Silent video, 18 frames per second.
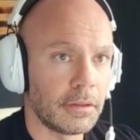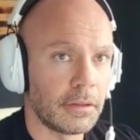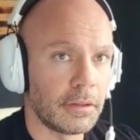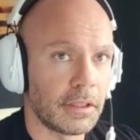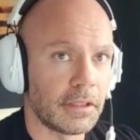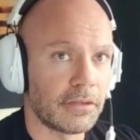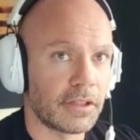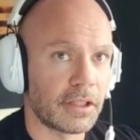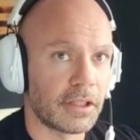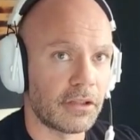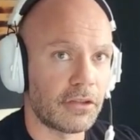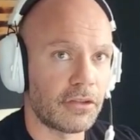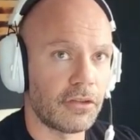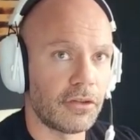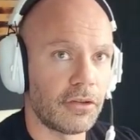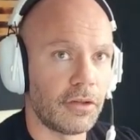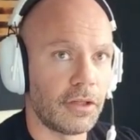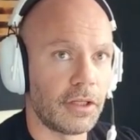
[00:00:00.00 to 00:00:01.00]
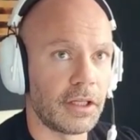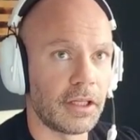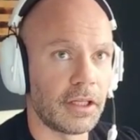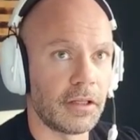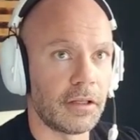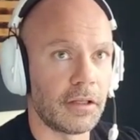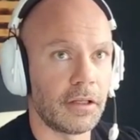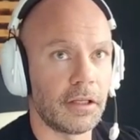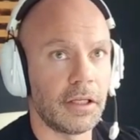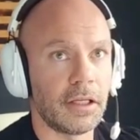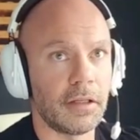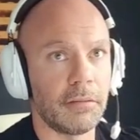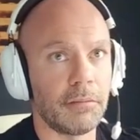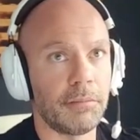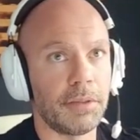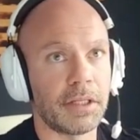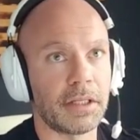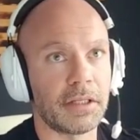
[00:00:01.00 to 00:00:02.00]
That's like shooting in and
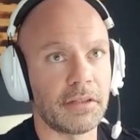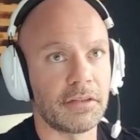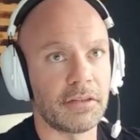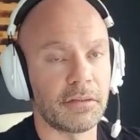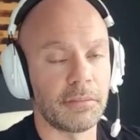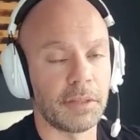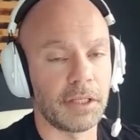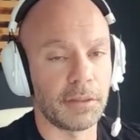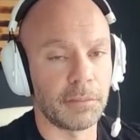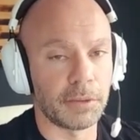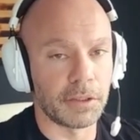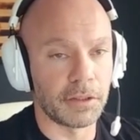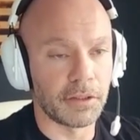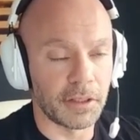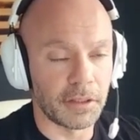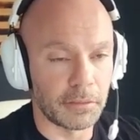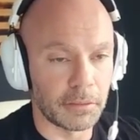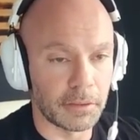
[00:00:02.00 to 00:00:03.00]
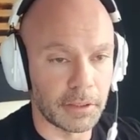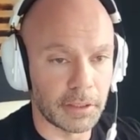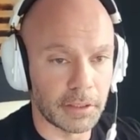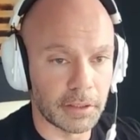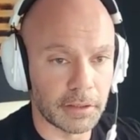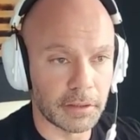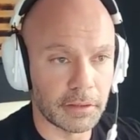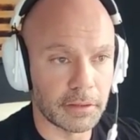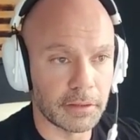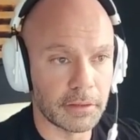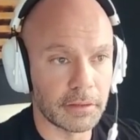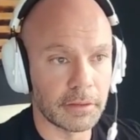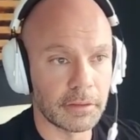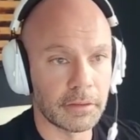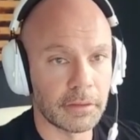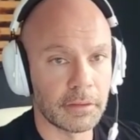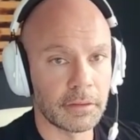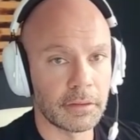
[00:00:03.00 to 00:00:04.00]
picking somebody up with a double leg.
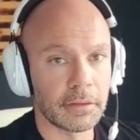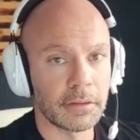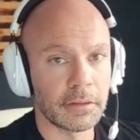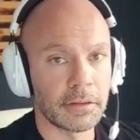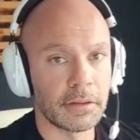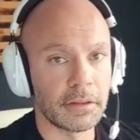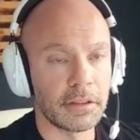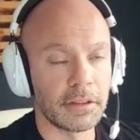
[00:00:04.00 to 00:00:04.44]
And